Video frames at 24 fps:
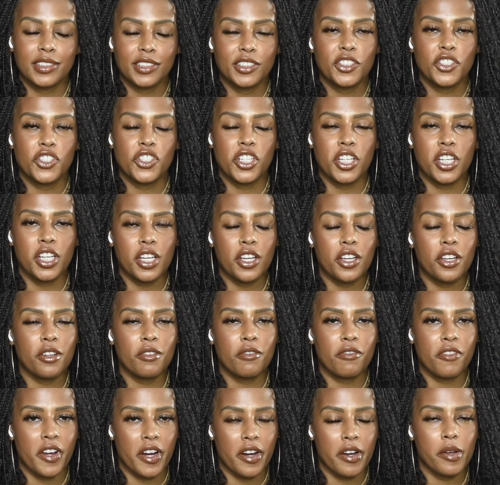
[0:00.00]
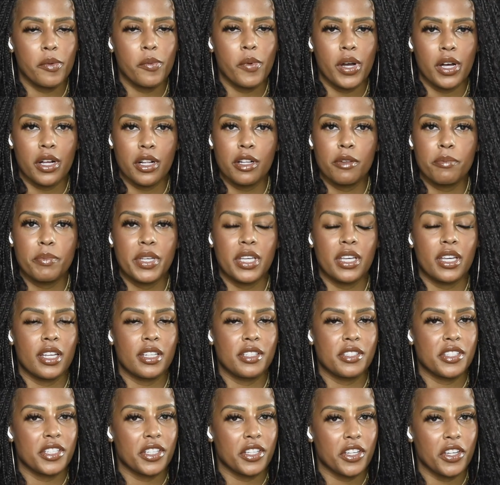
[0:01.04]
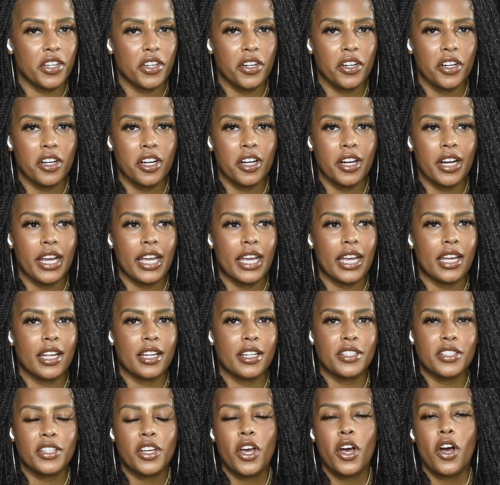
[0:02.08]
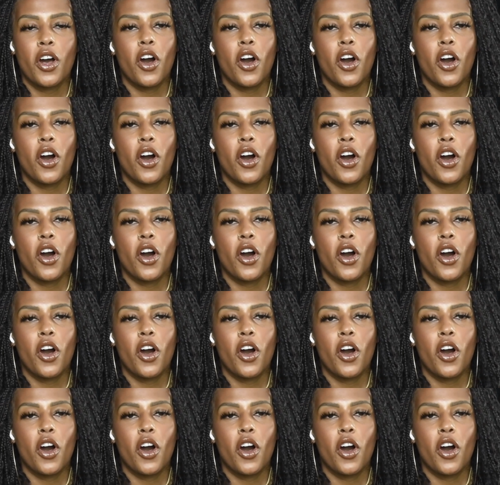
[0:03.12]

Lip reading: she could very well be insecure, and